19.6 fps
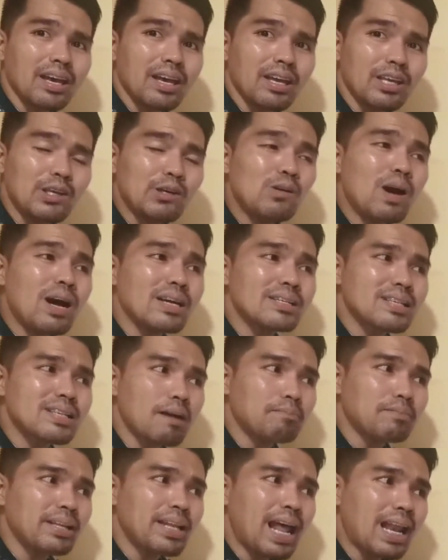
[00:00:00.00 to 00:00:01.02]
you
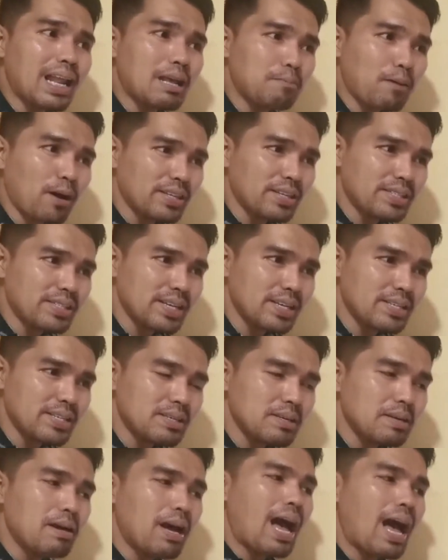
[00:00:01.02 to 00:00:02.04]
accept the null hypothesis.